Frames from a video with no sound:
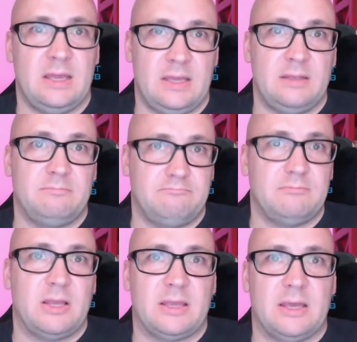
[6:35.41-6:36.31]
and
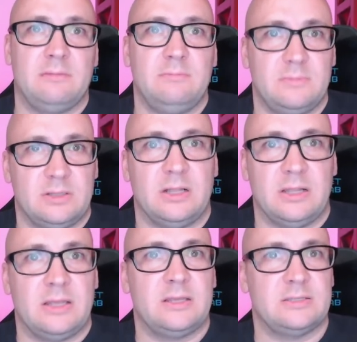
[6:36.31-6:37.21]
again, the
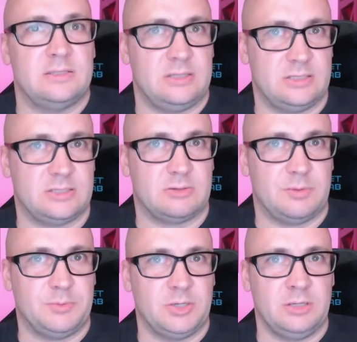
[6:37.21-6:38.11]
link is in the
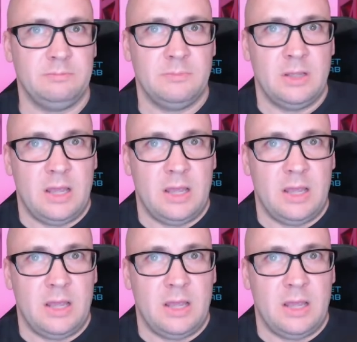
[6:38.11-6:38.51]
description.